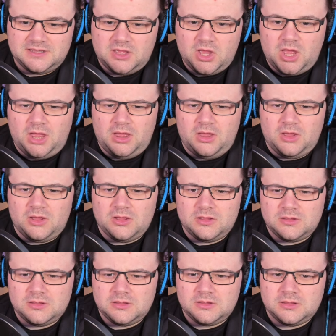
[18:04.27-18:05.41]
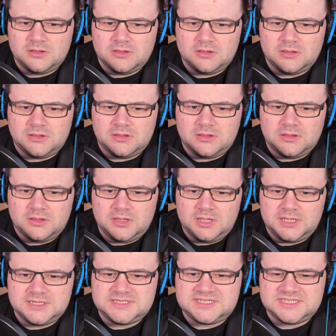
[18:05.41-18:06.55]
Oh.
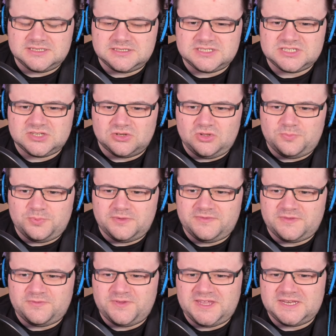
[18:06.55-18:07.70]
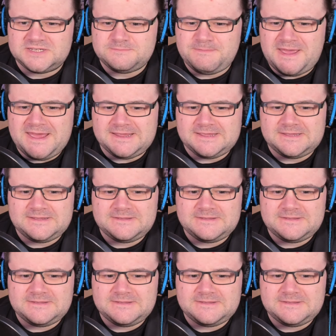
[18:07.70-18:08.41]
He still stood up with the thing in his back.